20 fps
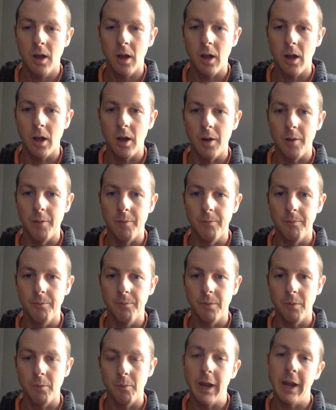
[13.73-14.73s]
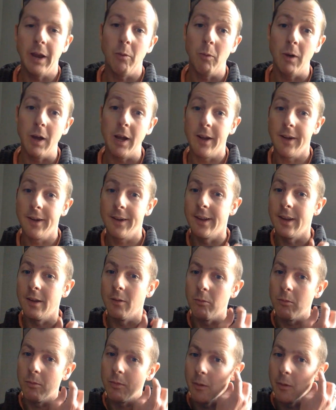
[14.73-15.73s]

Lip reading: the main ways the